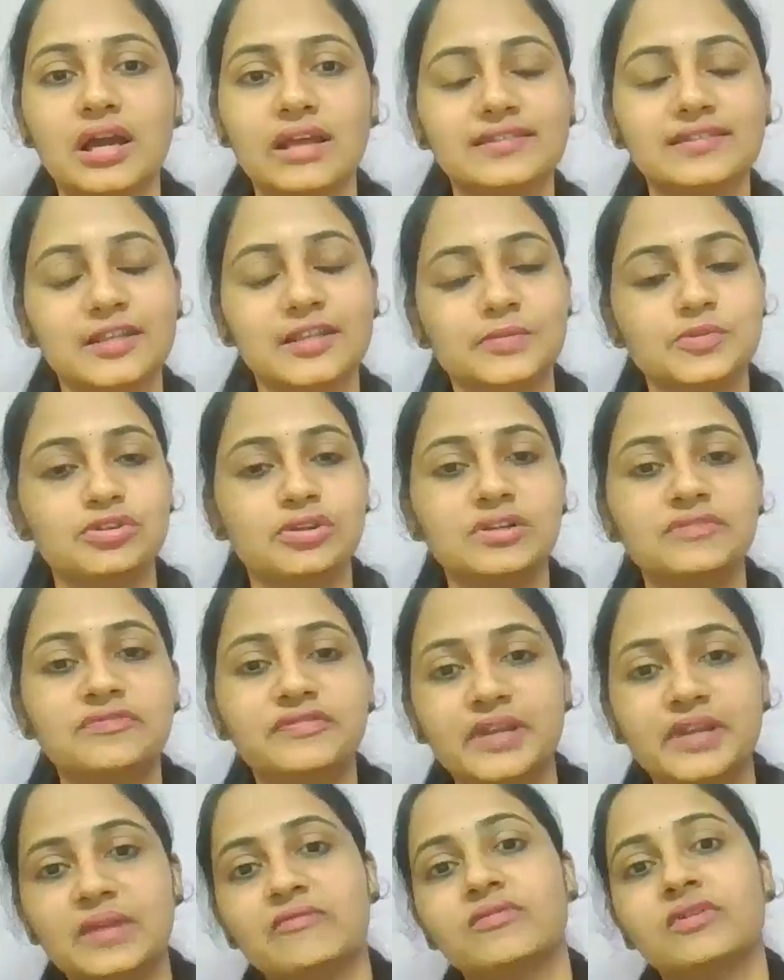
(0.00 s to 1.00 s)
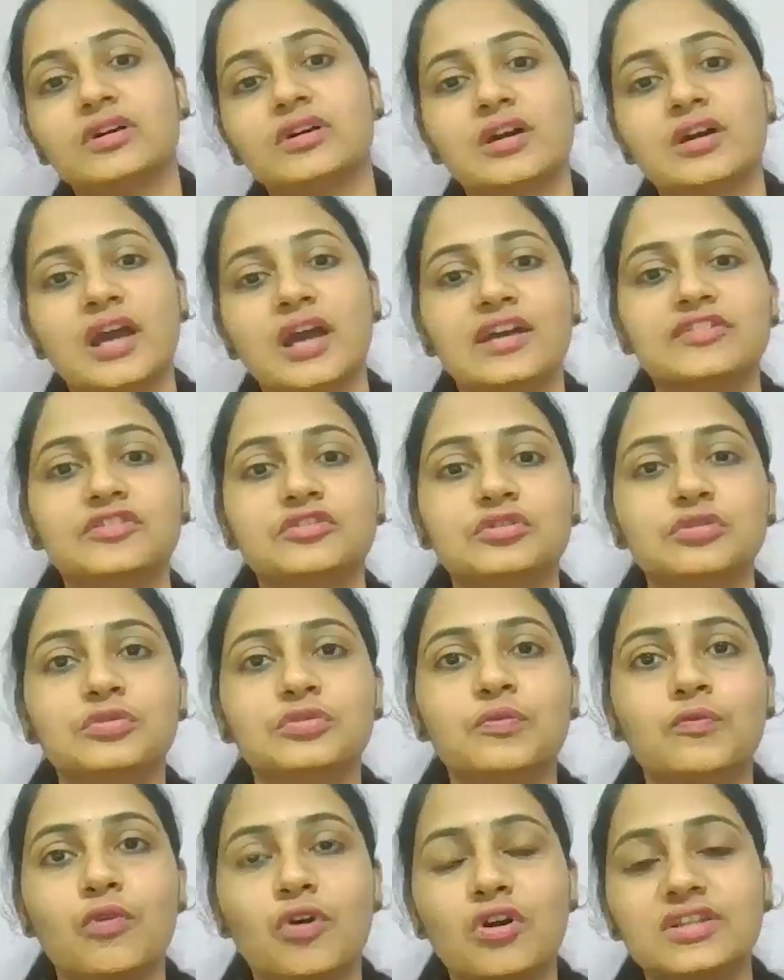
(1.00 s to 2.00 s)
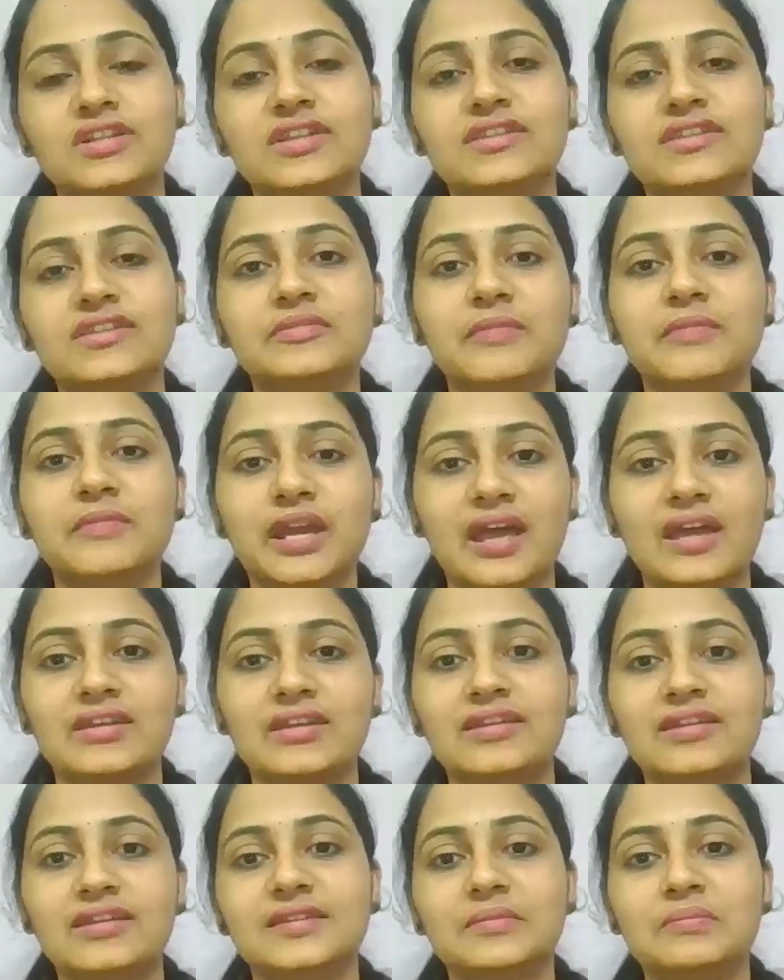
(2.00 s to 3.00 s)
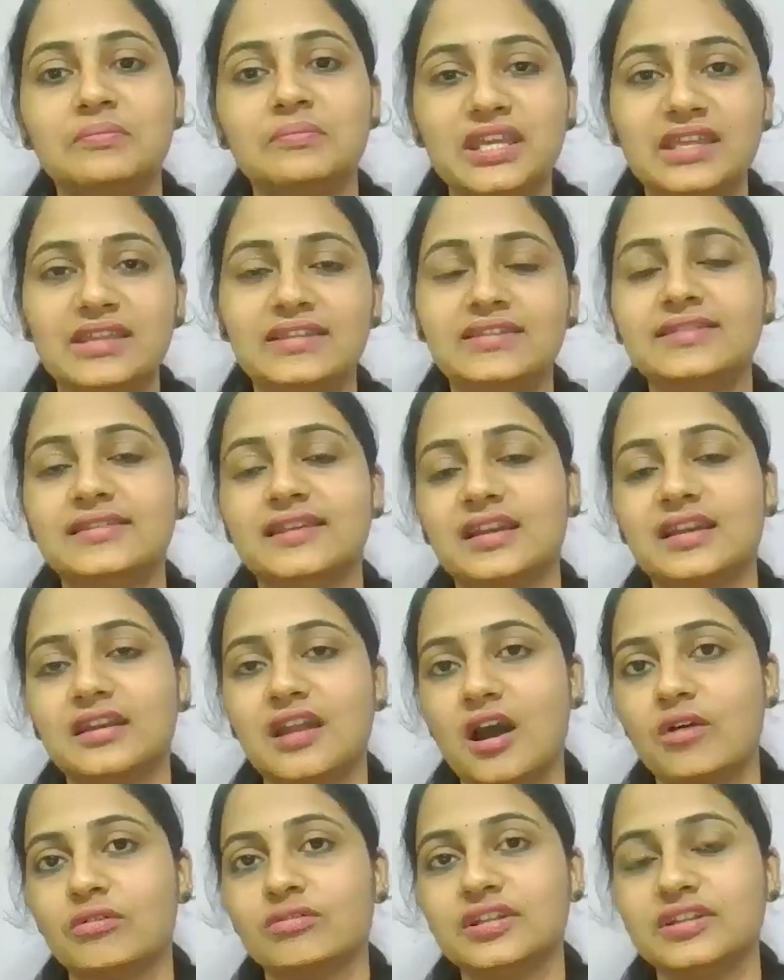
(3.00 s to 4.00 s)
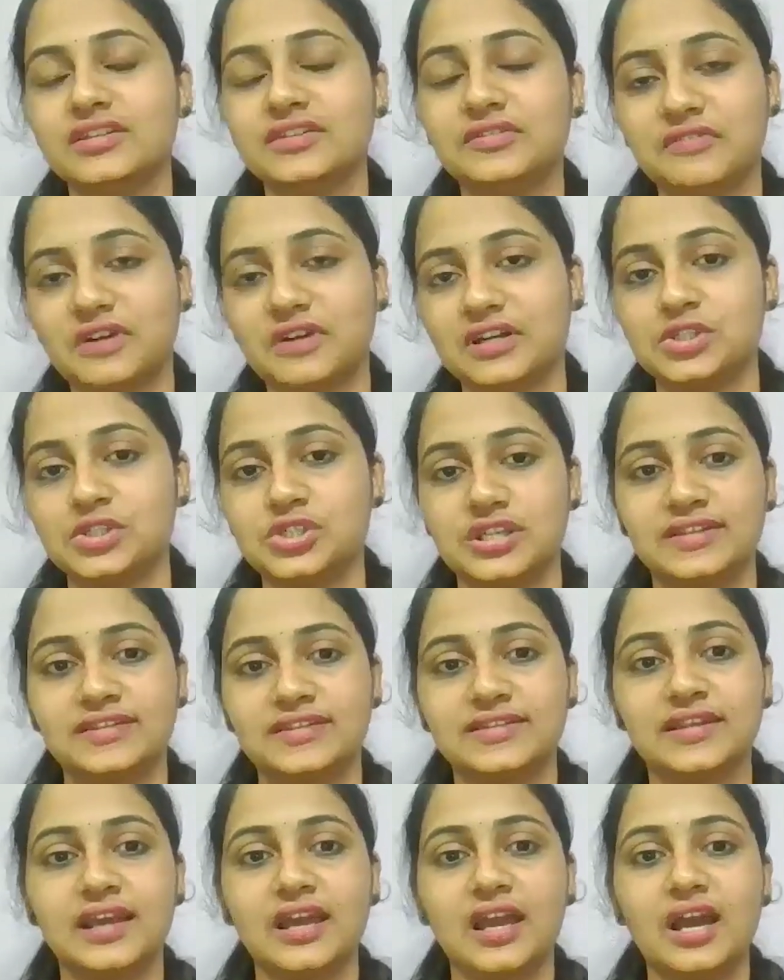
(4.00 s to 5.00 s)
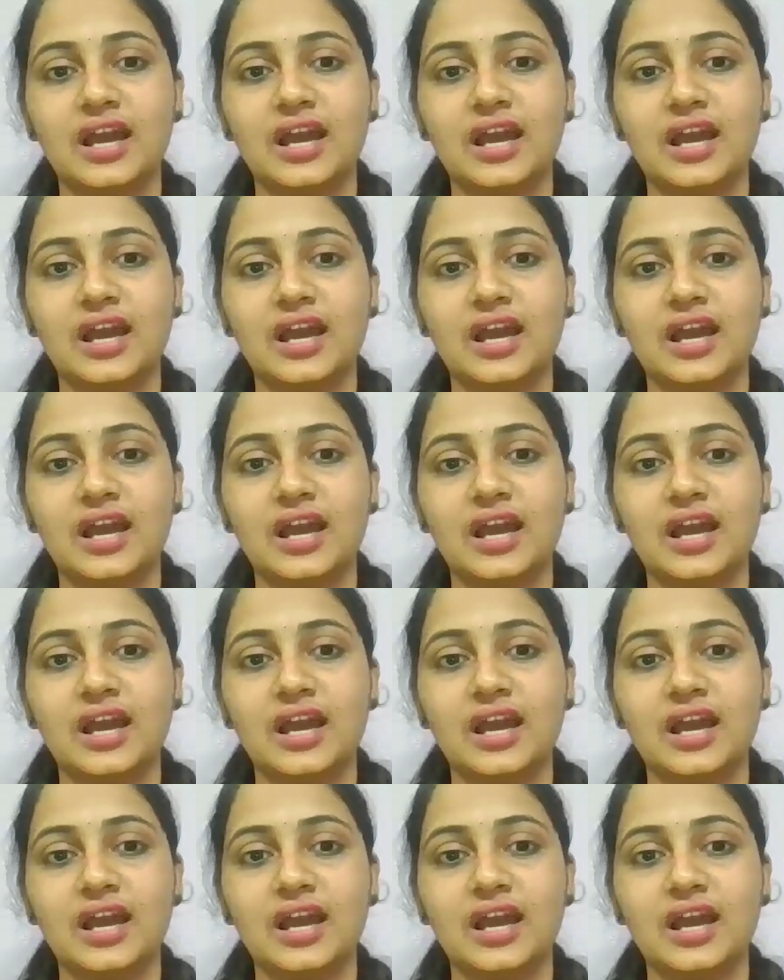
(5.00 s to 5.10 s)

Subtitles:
conceptual framework as to what this mechanism means and how this functions.